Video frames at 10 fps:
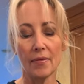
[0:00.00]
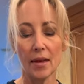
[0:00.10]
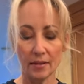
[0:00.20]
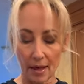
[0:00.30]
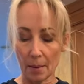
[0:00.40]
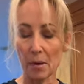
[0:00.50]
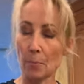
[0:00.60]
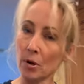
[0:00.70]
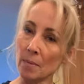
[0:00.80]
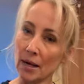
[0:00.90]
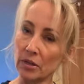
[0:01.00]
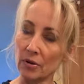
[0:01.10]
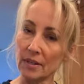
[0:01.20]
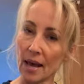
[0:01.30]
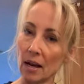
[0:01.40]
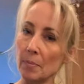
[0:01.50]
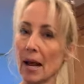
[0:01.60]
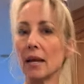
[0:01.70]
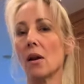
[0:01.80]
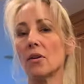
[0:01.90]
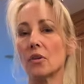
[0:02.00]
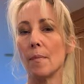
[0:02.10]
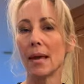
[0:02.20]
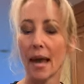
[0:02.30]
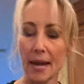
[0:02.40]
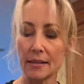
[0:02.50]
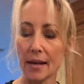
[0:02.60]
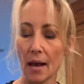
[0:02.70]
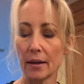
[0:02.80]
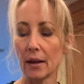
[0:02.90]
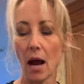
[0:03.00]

that, that I'm gonna put in my tuna salad, but I can also make egg salad.